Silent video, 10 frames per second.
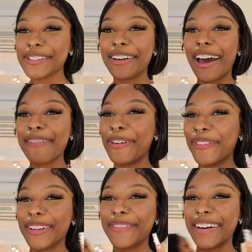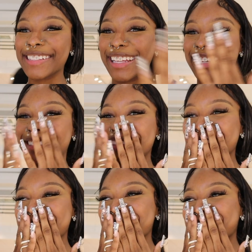So now I have both of the bracelets.
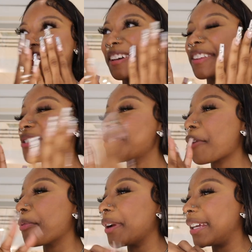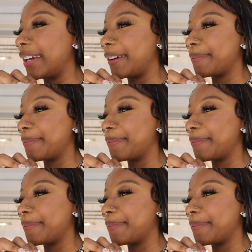They're so pretty.